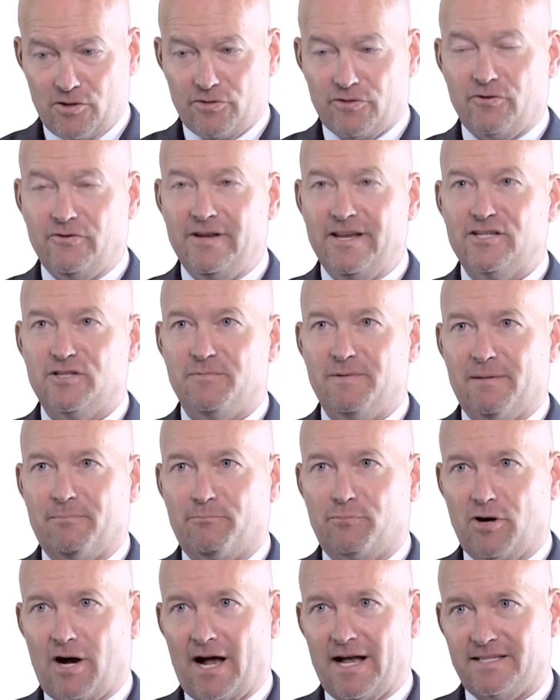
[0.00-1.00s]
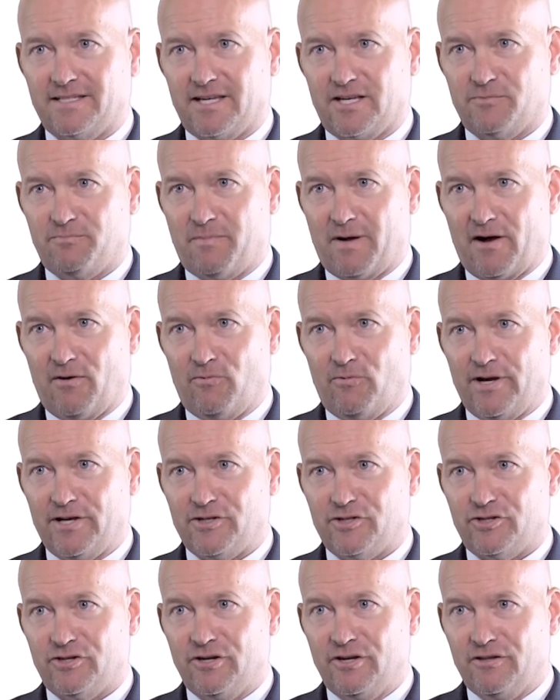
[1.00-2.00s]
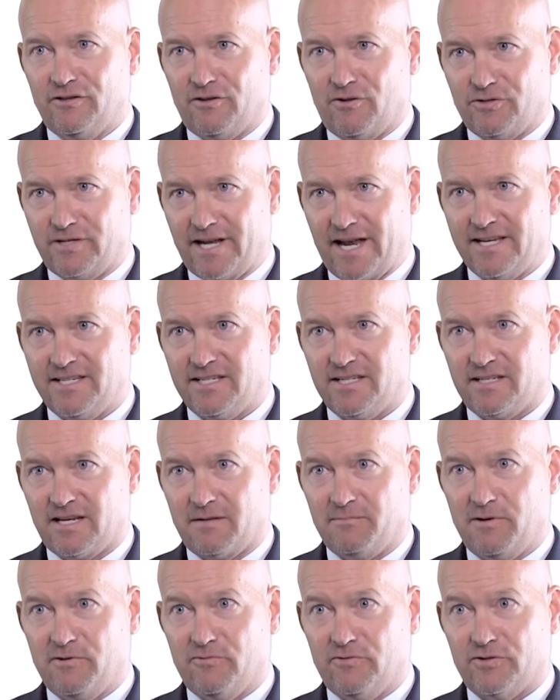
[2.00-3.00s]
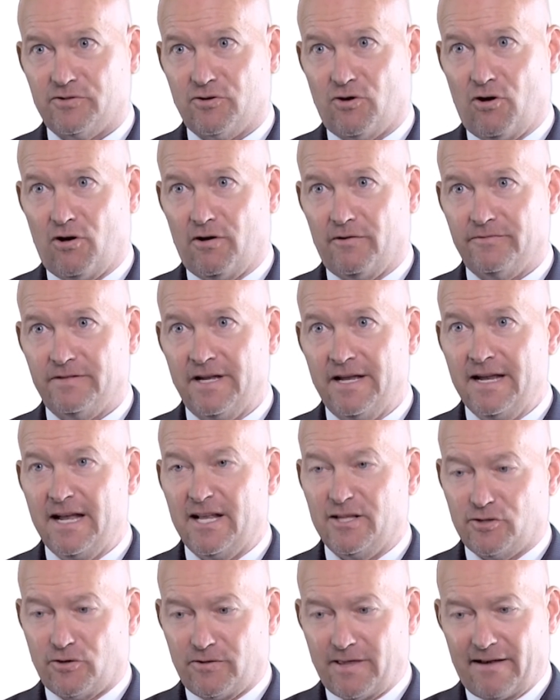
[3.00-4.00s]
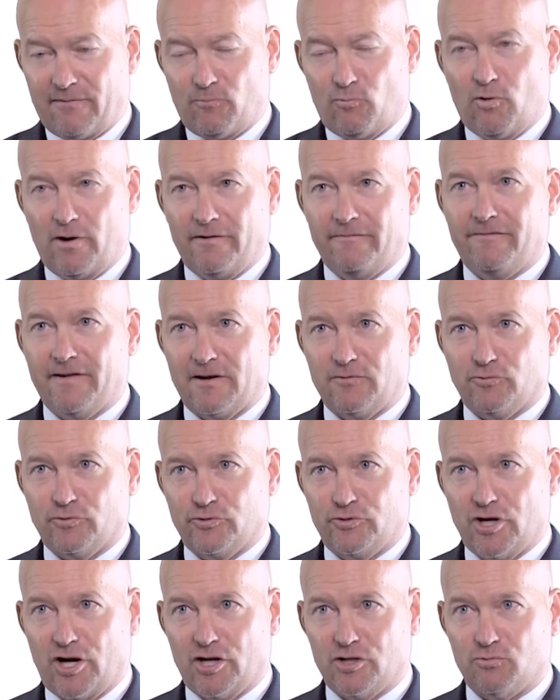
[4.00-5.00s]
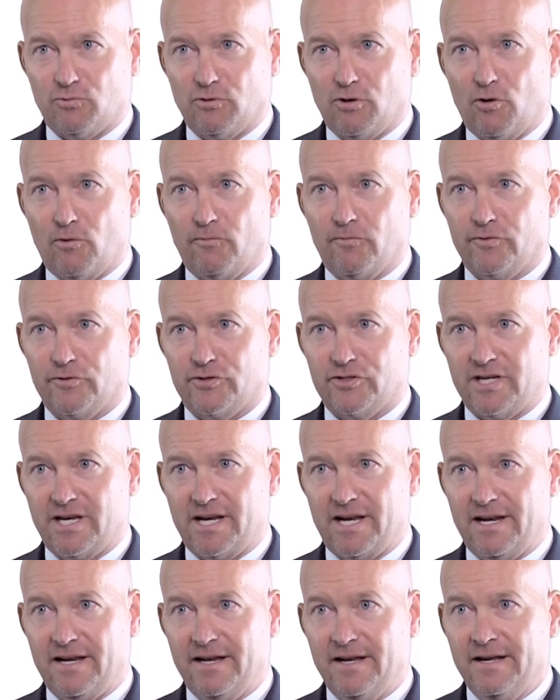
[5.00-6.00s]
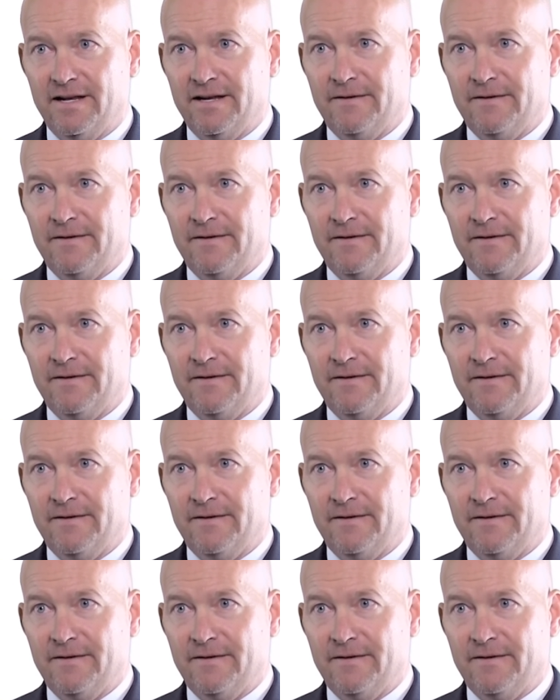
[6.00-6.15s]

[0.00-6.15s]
there needs to be a process by which those cases can be resolved. And so that one federal judge will oversee